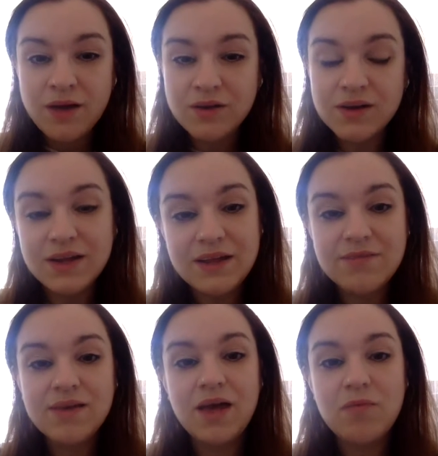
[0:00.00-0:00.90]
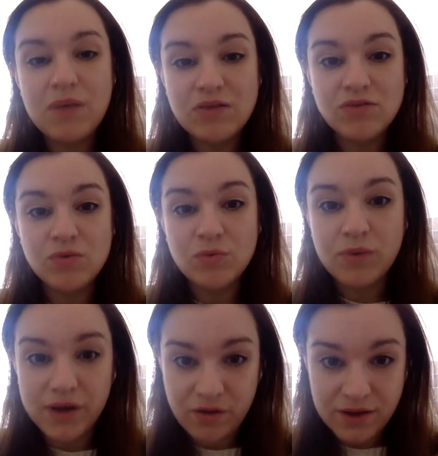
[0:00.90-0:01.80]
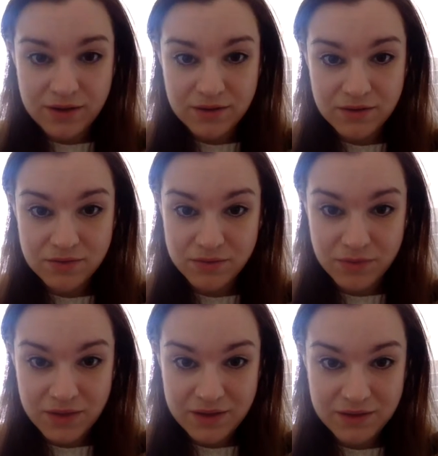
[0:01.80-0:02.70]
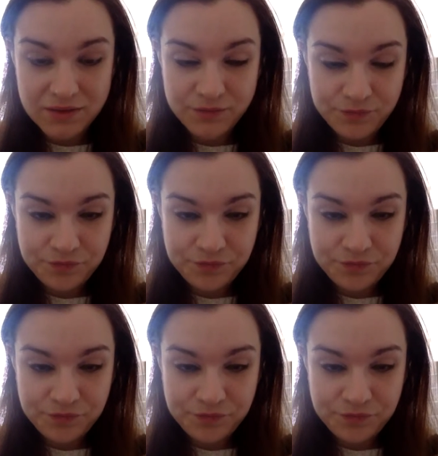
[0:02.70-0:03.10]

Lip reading: You can even get menstrual migraines from this.